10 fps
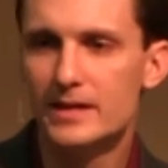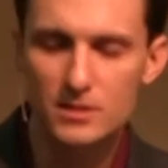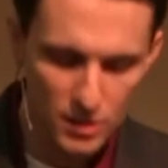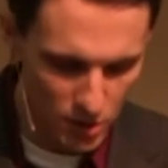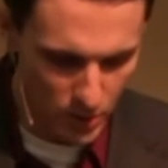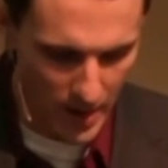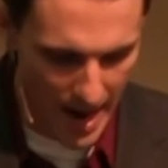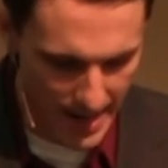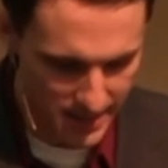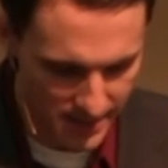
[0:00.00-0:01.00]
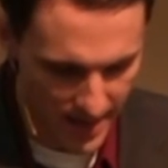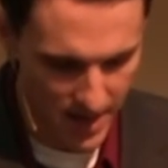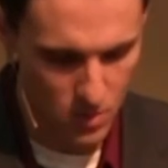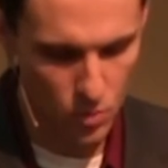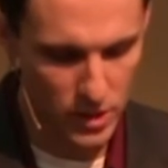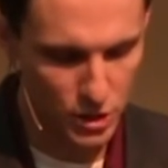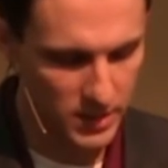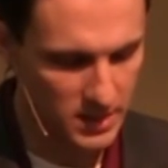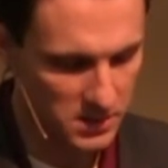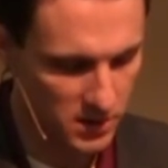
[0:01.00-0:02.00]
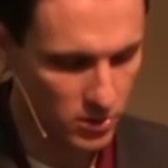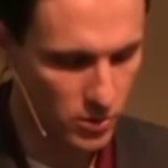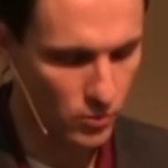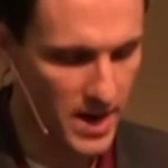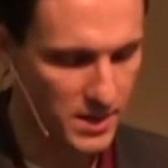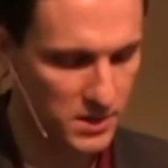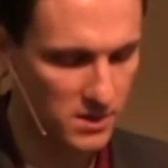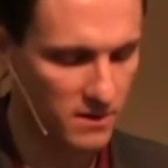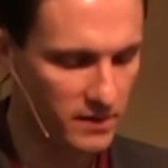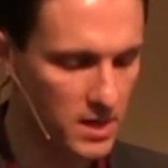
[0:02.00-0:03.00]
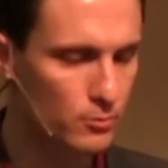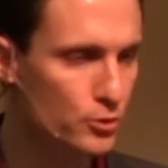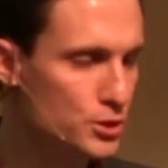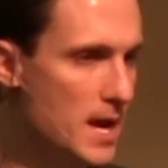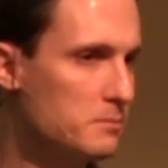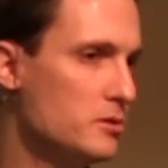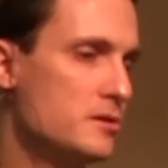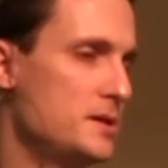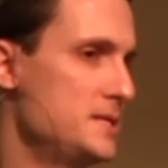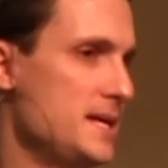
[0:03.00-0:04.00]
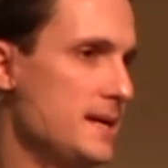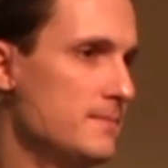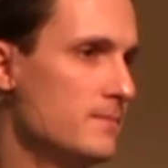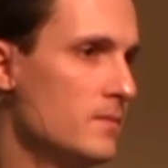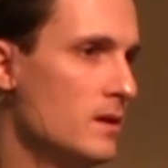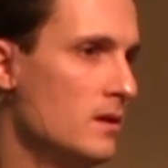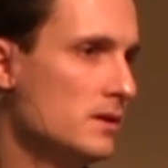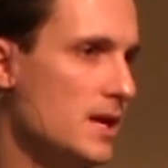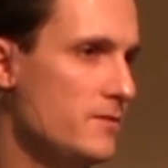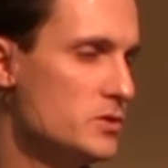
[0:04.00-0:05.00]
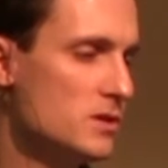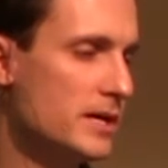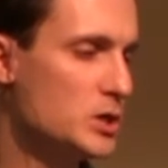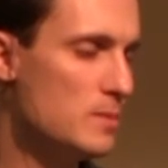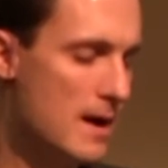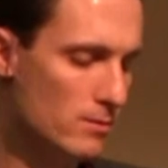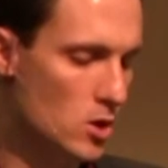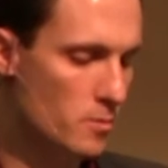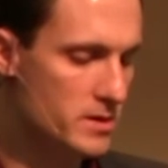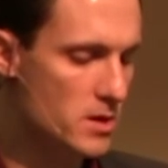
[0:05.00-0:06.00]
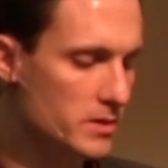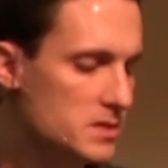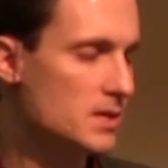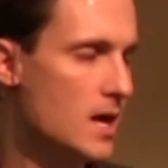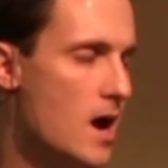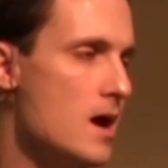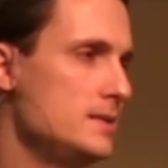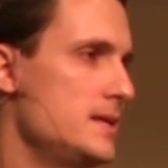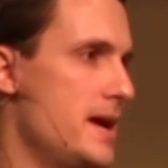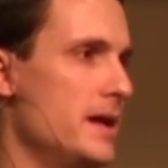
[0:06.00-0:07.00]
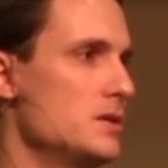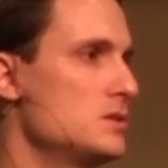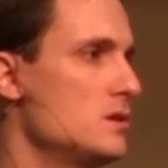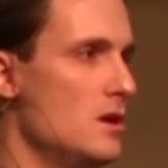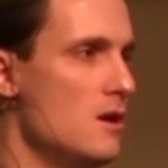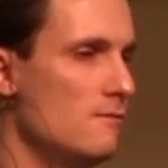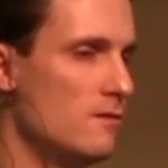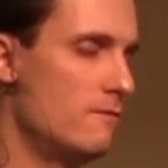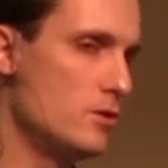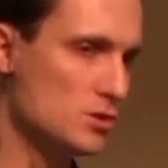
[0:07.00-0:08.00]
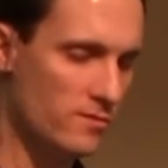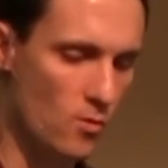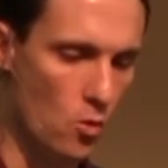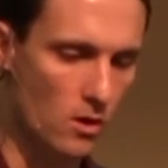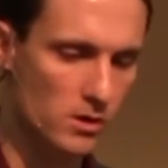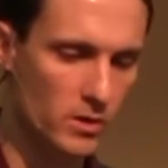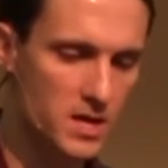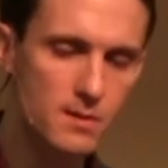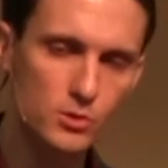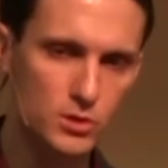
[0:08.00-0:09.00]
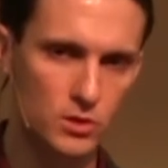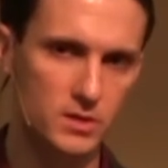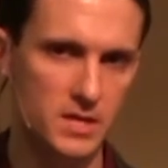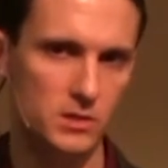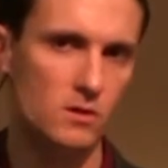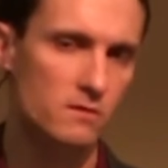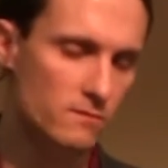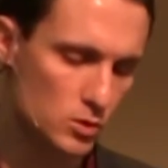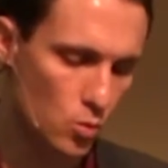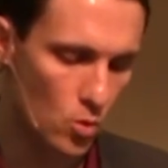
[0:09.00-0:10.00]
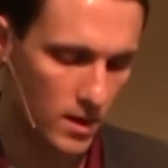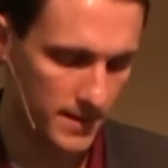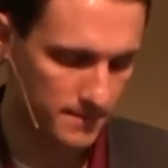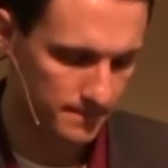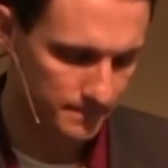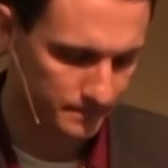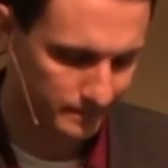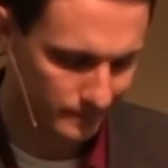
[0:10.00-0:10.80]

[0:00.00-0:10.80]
And to you, I say, we should consider the rest of Hebrews chapter 13. Okay, if you still got your Bible open, notice the context for verse 4. Go to Hebrews 13, start in verse 1.